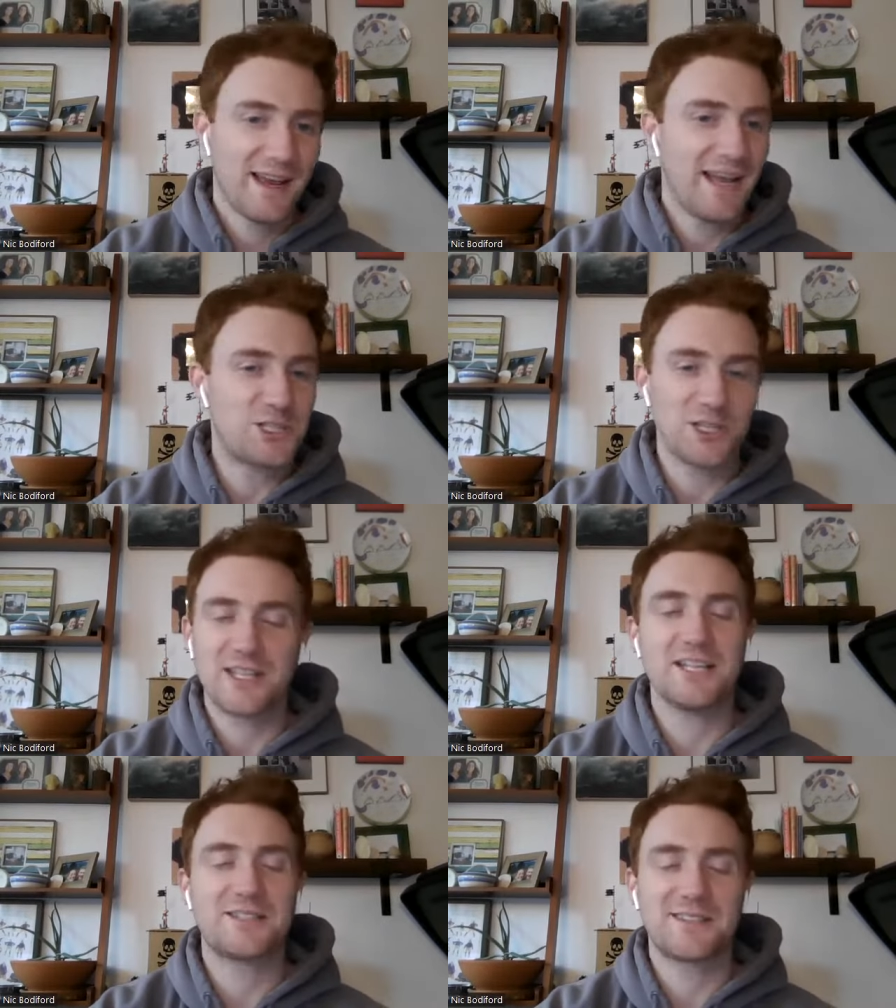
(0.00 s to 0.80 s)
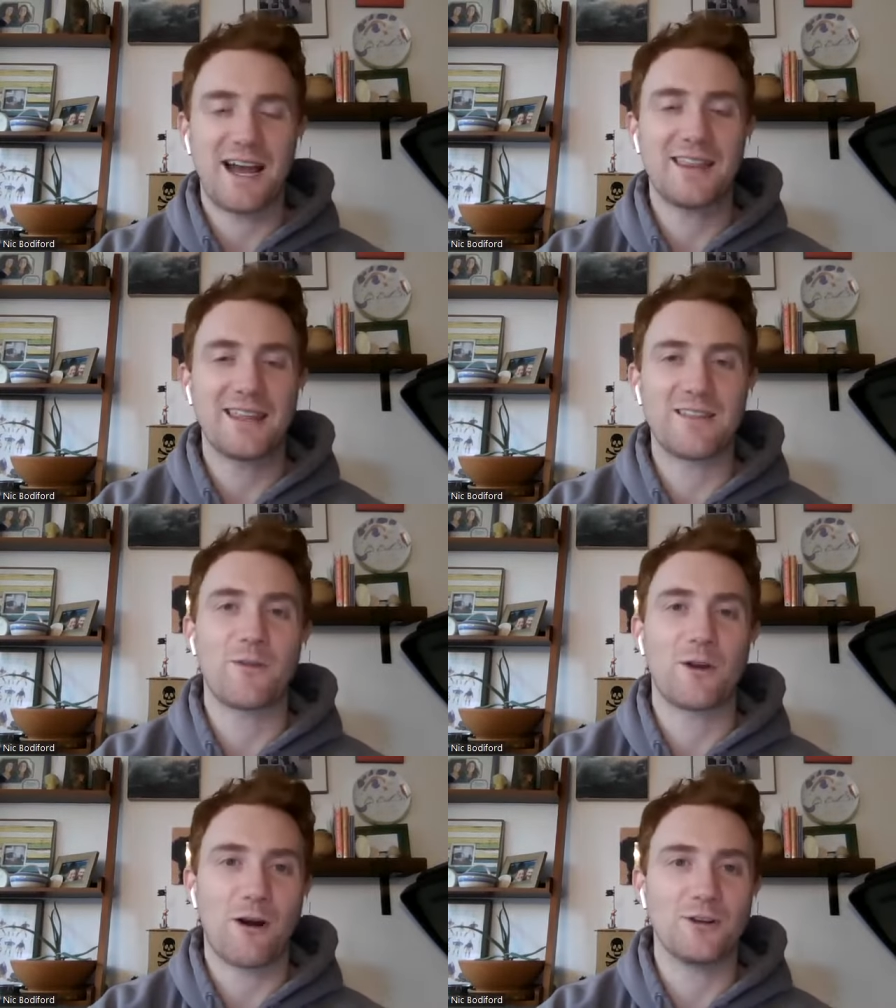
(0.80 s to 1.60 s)
it's just, it's, I think
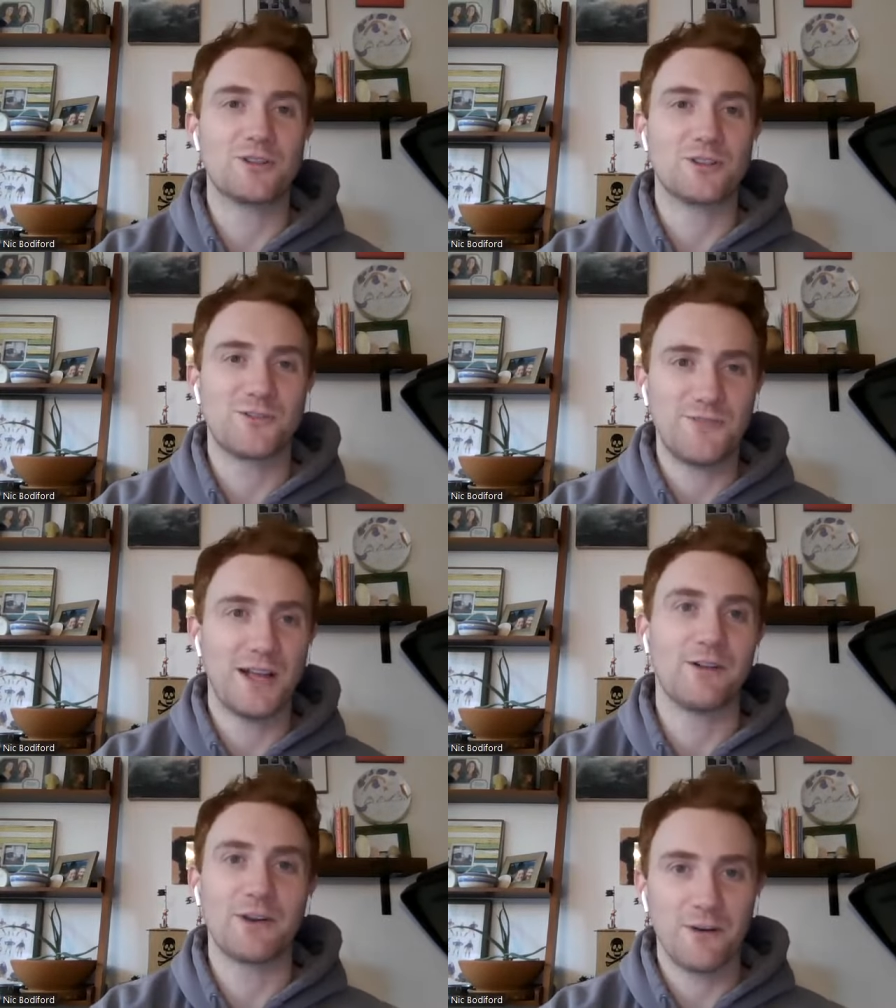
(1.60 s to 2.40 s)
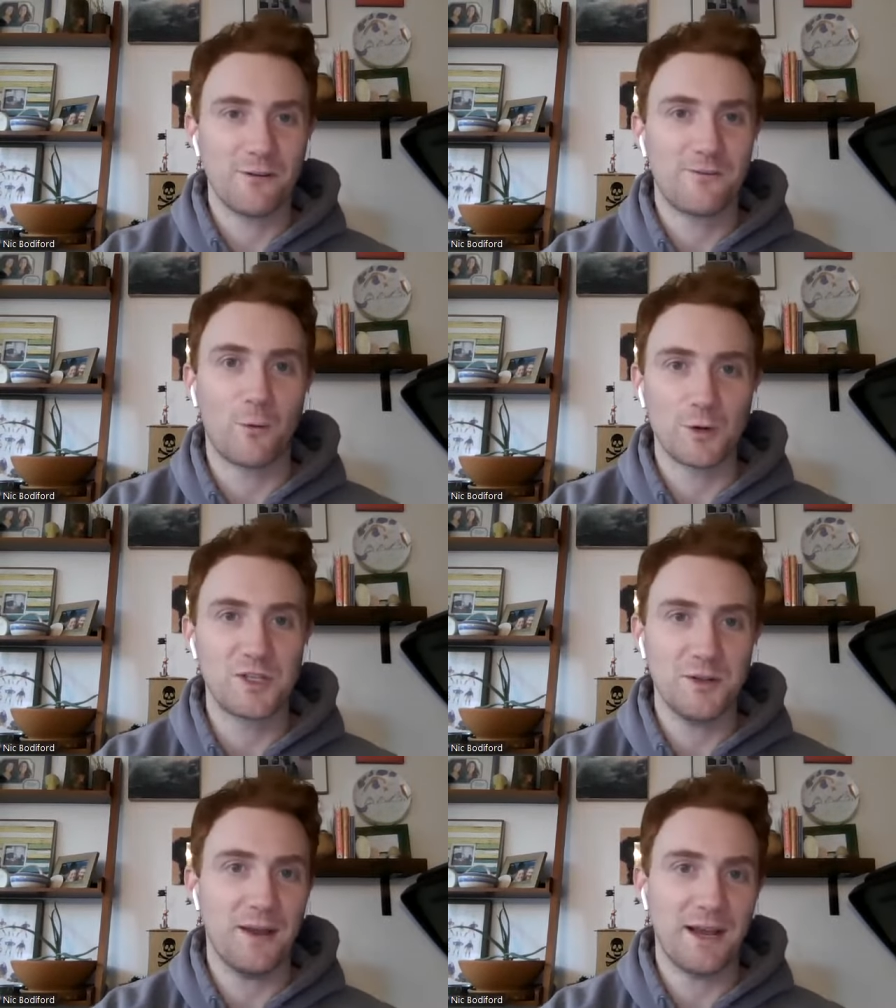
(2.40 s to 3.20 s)
that the cards just fell in an
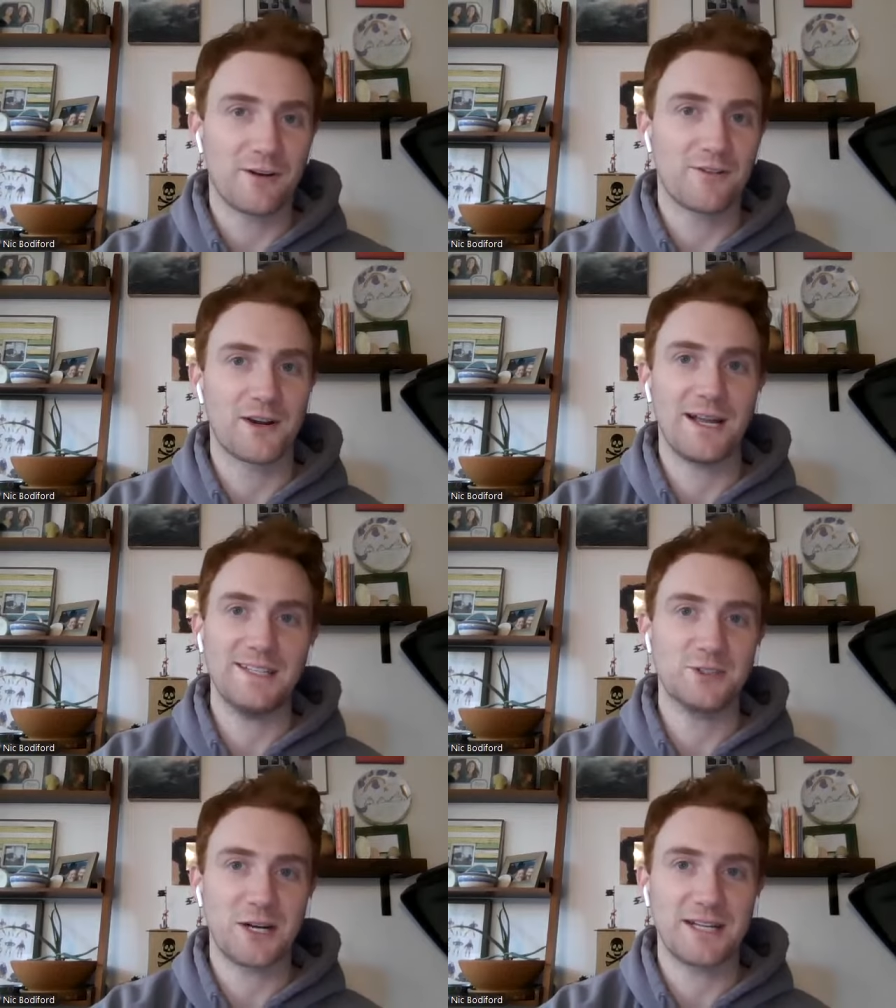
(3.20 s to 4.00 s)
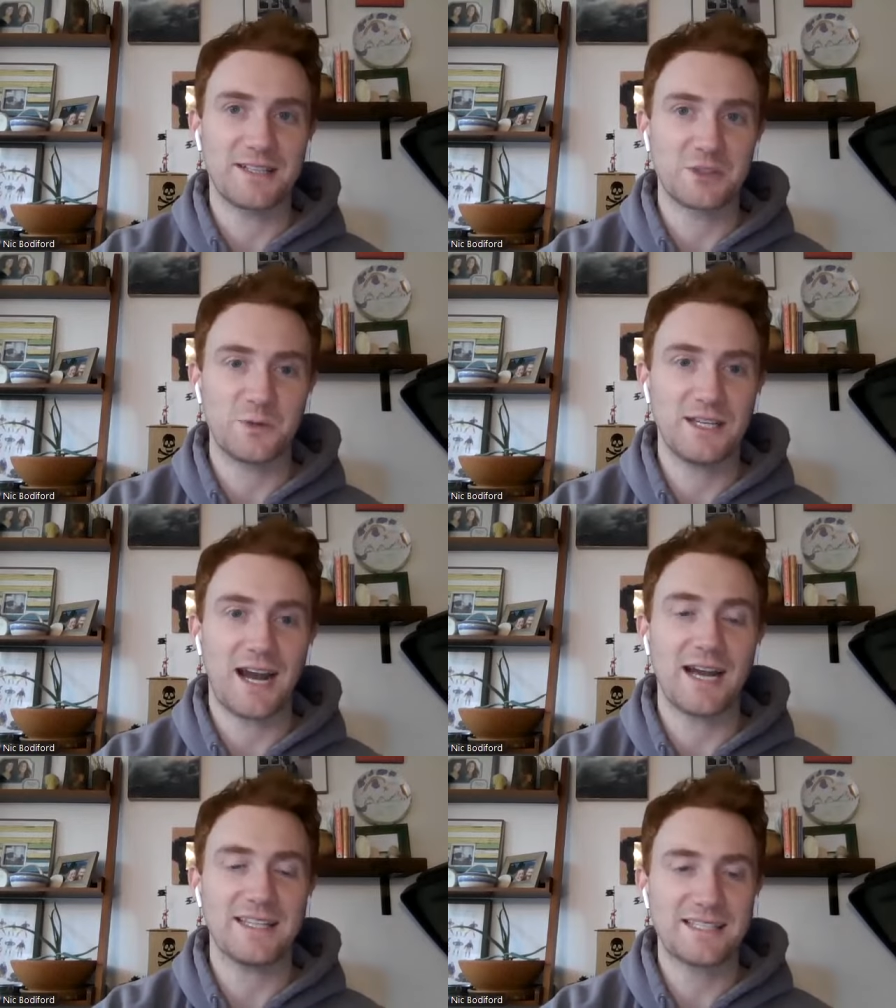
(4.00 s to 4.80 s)
unfortunate manner for Kenyan Drake this week.
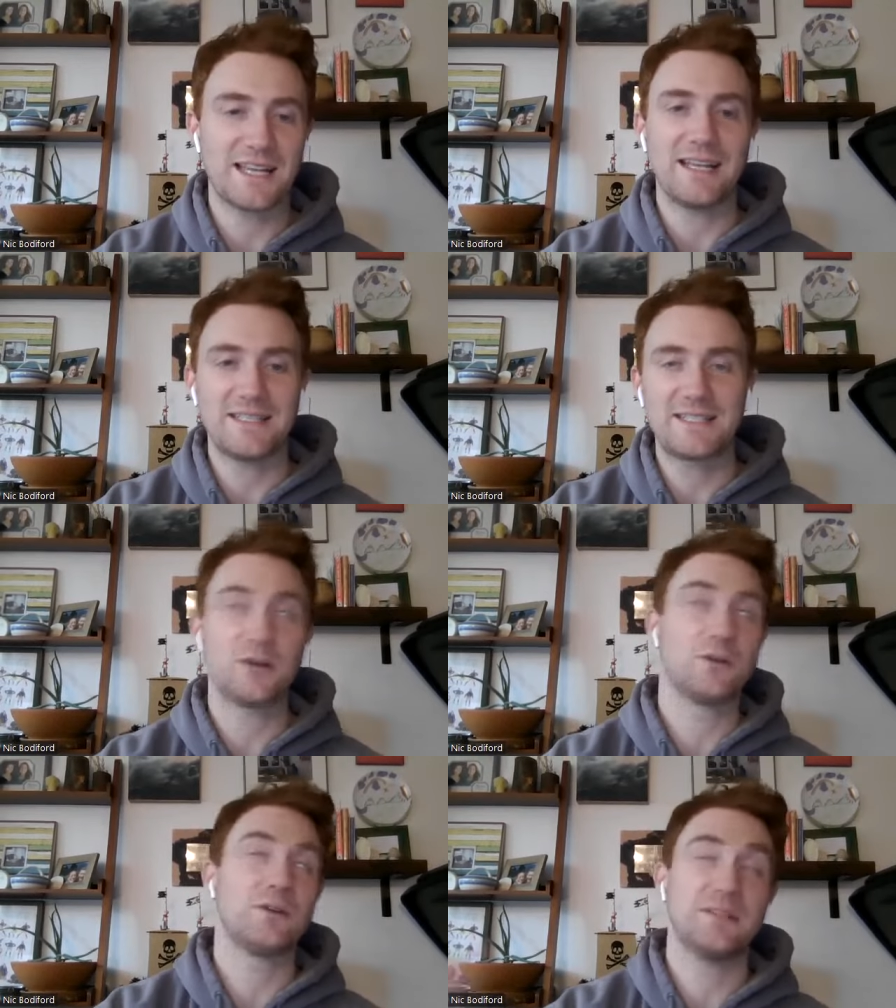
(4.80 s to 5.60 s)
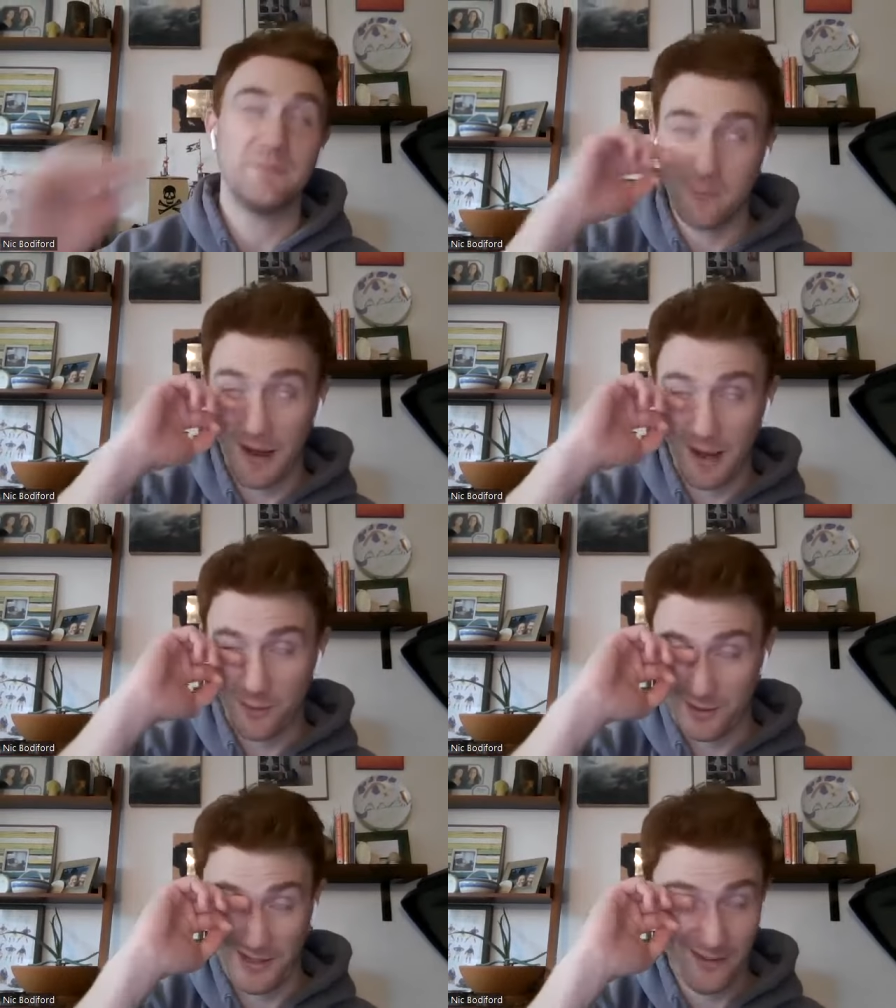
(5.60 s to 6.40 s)
I, I still
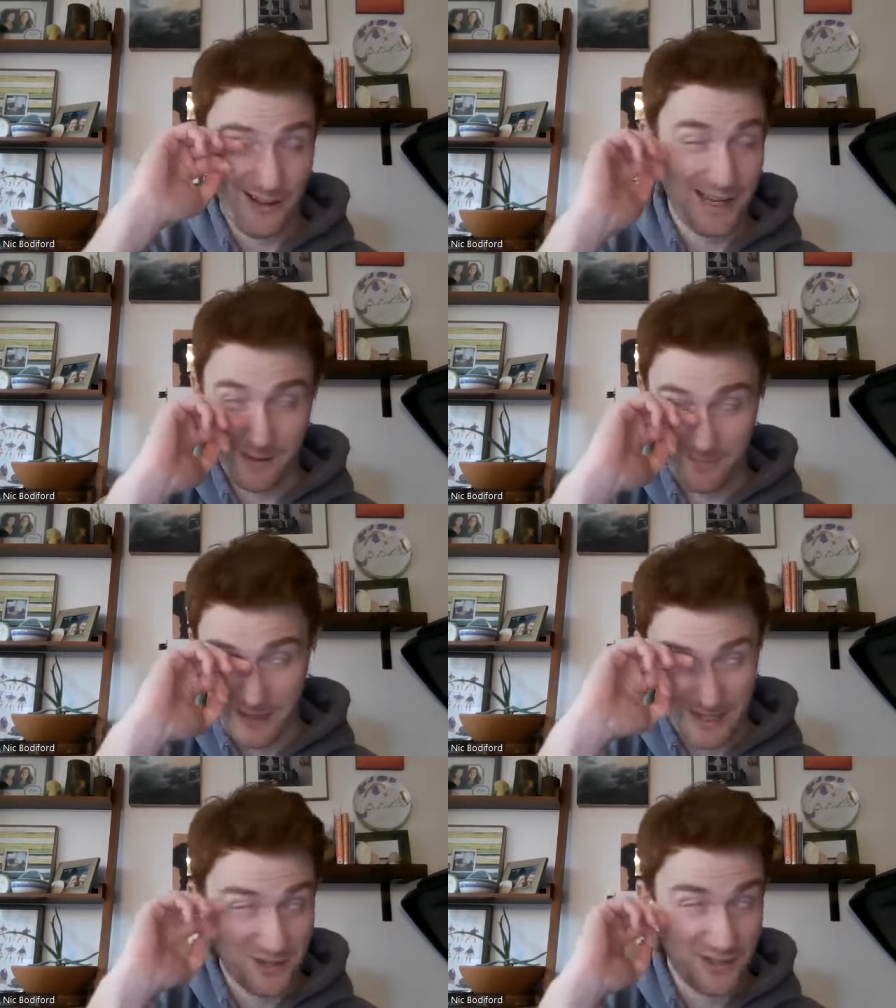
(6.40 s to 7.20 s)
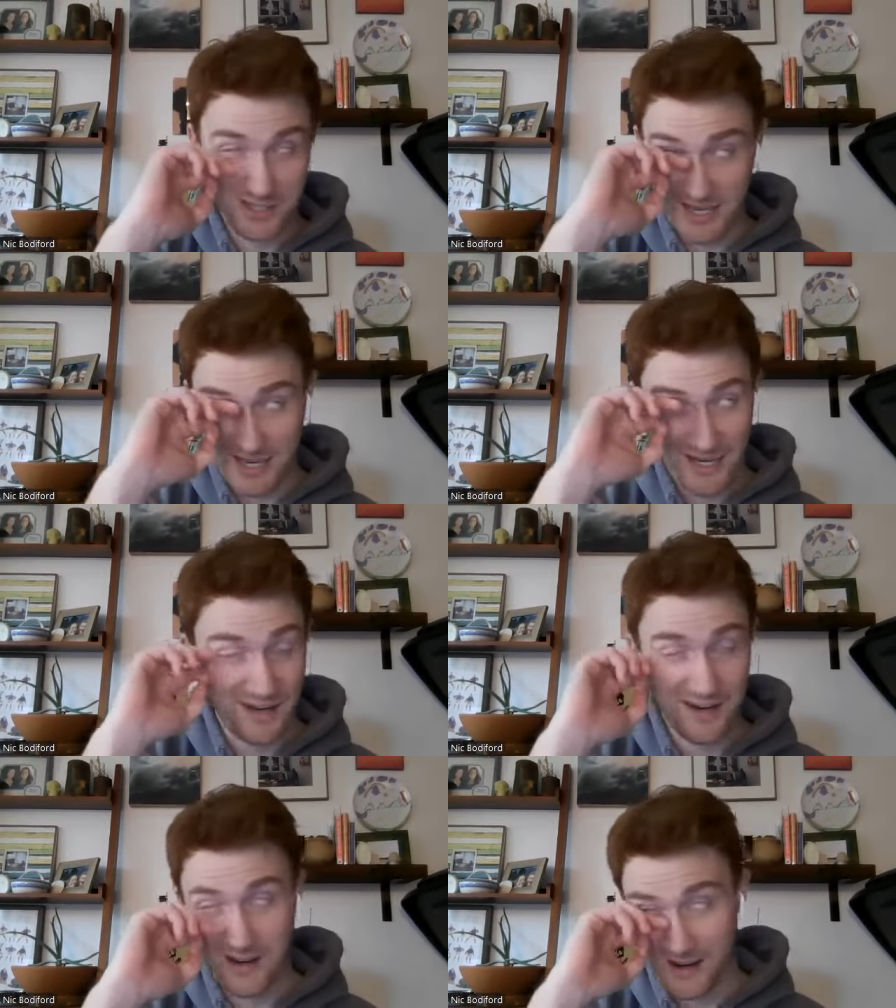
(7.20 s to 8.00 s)
moderately like him as just
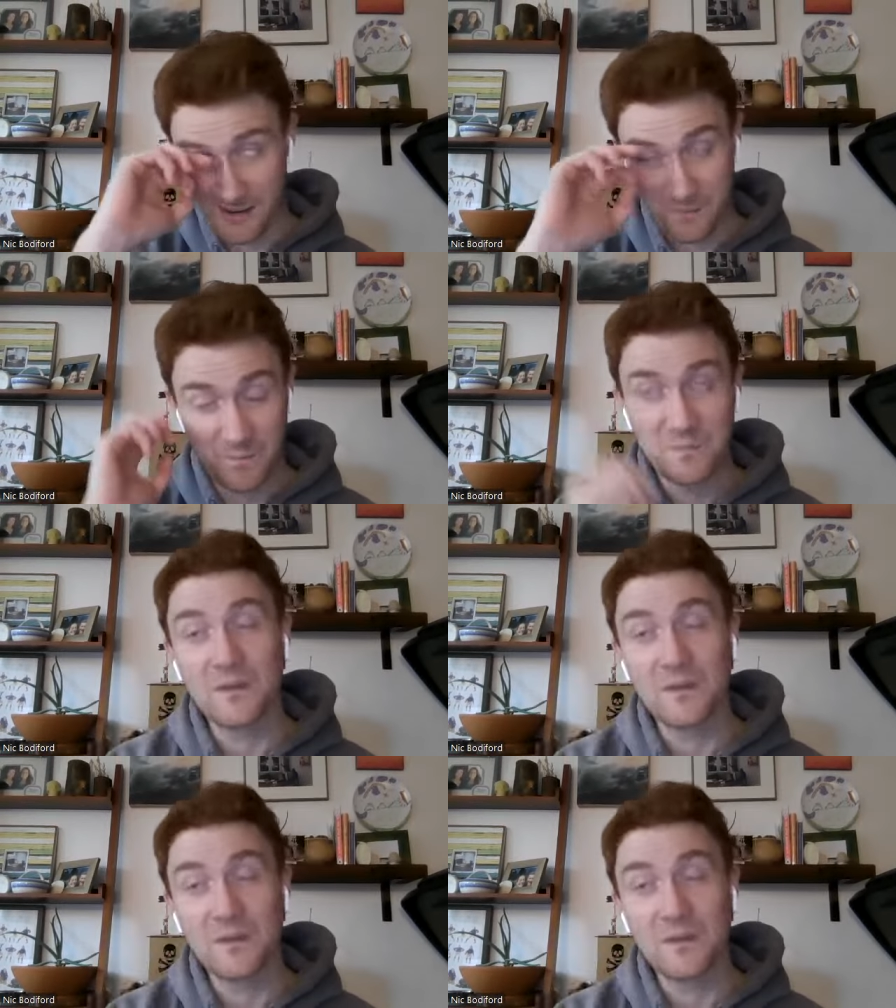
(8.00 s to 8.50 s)
a, um,